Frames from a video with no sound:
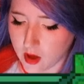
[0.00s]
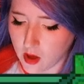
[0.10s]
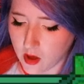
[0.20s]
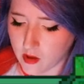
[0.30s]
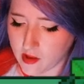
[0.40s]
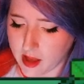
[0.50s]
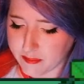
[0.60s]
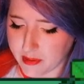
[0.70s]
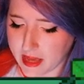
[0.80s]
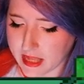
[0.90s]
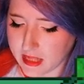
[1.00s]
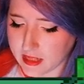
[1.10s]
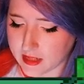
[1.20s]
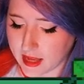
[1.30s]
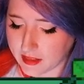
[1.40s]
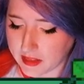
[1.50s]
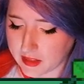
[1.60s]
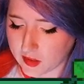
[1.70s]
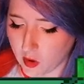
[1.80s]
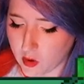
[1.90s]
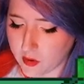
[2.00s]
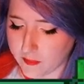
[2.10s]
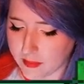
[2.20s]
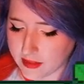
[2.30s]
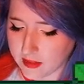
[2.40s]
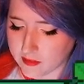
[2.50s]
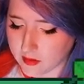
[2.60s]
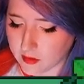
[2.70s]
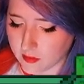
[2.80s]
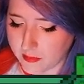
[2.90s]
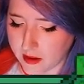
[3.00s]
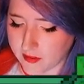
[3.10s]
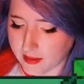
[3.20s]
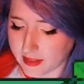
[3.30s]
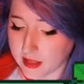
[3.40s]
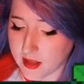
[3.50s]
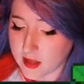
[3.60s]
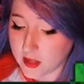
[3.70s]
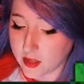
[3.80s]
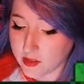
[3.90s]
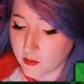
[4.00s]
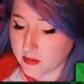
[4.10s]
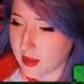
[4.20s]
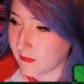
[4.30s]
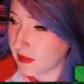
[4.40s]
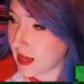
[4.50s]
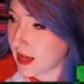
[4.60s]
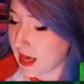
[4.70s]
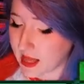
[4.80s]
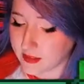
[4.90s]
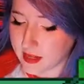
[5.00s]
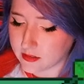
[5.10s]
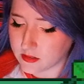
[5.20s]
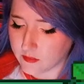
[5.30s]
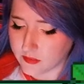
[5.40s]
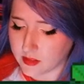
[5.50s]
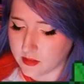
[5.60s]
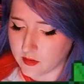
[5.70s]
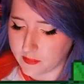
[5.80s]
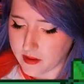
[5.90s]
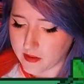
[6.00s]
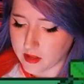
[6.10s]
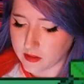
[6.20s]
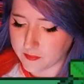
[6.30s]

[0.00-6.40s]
Oh, I bet he gets so many dingleberries. You know what? The other day, Ellie had another dingleberry.